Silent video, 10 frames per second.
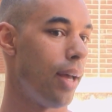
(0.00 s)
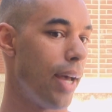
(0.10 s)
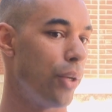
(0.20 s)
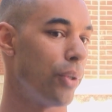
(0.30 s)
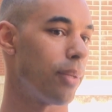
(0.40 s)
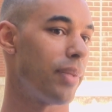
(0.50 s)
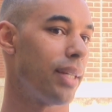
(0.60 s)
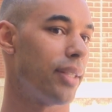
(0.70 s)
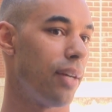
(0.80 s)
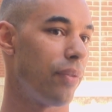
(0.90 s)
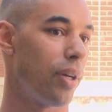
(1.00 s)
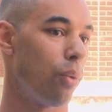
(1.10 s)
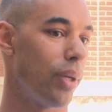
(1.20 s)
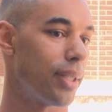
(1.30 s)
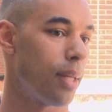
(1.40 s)
and doing some things
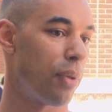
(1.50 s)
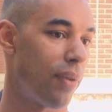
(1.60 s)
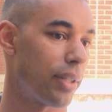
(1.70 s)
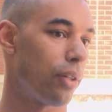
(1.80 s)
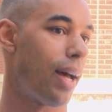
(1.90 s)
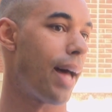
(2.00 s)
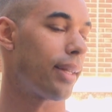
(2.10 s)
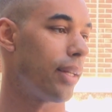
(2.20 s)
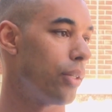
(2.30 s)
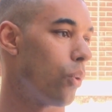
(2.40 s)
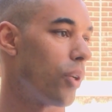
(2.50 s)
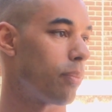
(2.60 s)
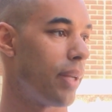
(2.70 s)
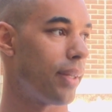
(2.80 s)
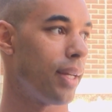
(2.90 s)
different with some professional athlete endorsement,